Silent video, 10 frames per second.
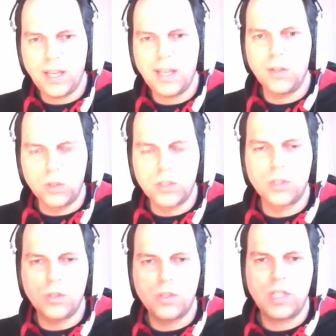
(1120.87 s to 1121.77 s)
and
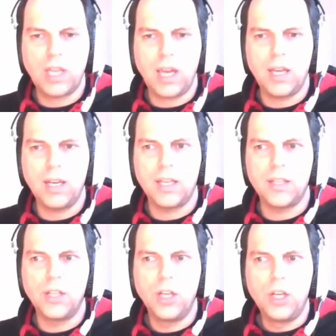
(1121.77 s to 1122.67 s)
also to scale
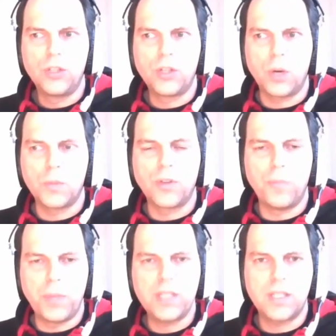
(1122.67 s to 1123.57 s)
in terms
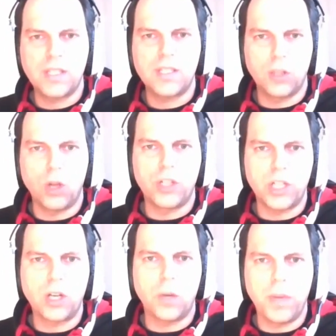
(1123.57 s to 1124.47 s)
of business
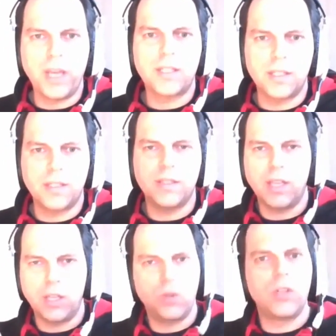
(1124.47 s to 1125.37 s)
logic complexity
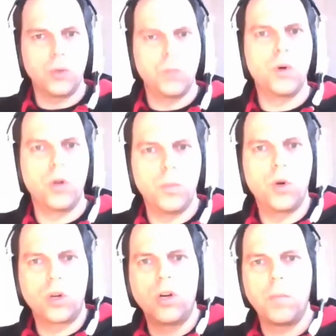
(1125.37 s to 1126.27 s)
that you can do more and
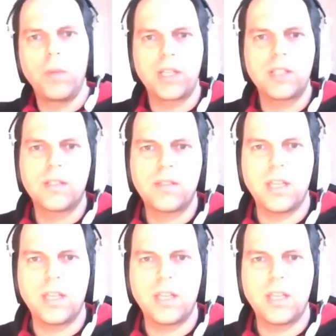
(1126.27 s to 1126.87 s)
more complex